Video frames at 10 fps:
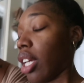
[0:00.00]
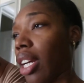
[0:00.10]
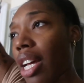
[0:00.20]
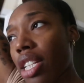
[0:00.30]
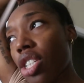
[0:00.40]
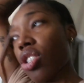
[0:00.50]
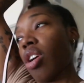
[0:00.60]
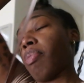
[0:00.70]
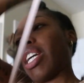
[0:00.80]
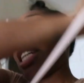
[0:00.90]
and kind of just
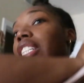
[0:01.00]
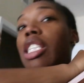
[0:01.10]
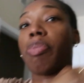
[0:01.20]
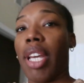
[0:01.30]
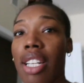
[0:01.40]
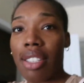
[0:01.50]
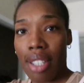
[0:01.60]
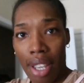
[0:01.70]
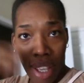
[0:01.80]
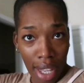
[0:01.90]
start making
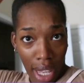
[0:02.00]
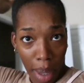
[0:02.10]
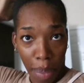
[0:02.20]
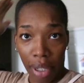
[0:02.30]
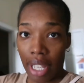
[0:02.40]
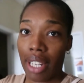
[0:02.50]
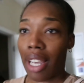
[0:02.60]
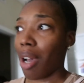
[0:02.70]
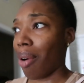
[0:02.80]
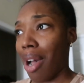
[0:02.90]
space and planning
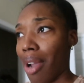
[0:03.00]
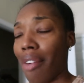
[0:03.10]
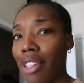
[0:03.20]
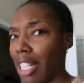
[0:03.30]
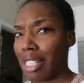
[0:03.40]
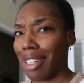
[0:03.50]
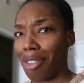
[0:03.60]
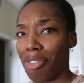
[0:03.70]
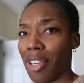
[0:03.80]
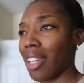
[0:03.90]
out how everything's
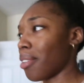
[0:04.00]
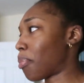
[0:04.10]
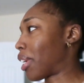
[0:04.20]
gonna fit